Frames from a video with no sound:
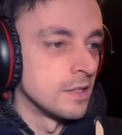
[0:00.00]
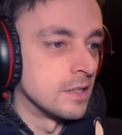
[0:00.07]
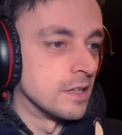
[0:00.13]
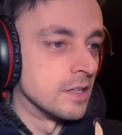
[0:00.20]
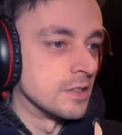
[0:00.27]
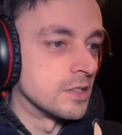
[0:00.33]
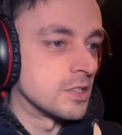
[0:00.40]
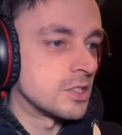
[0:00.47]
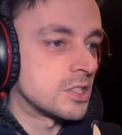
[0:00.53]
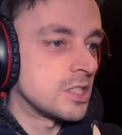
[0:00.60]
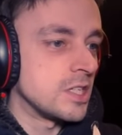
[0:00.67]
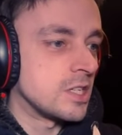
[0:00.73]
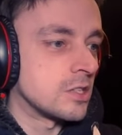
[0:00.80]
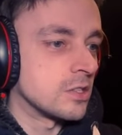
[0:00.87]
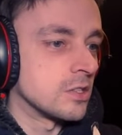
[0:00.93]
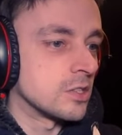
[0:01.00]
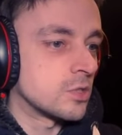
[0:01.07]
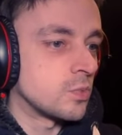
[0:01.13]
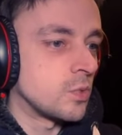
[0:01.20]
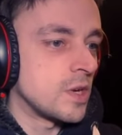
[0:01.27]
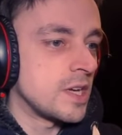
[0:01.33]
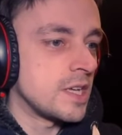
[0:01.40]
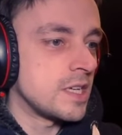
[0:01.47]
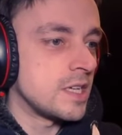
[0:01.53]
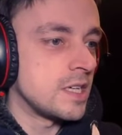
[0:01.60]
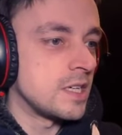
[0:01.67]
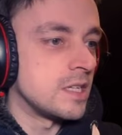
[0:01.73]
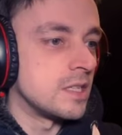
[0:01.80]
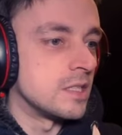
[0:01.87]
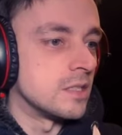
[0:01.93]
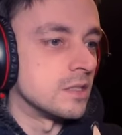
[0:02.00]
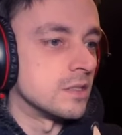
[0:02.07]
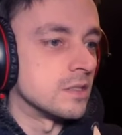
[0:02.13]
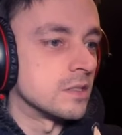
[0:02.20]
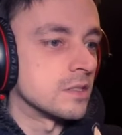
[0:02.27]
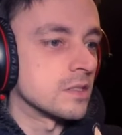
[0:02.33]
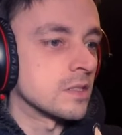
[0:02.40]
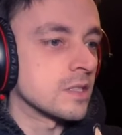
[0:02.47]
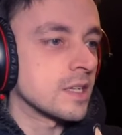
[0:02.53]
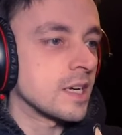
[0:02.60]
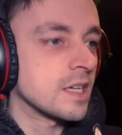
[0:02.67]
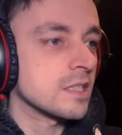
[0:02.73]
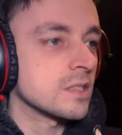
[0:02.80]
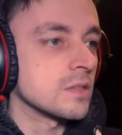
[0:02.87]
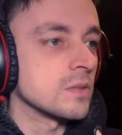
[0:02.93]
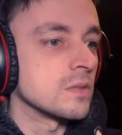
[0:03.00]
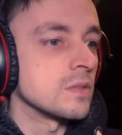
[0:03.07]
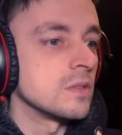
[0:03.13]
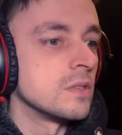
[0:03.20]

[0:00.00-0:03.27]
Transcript: and the secret way in to the castle.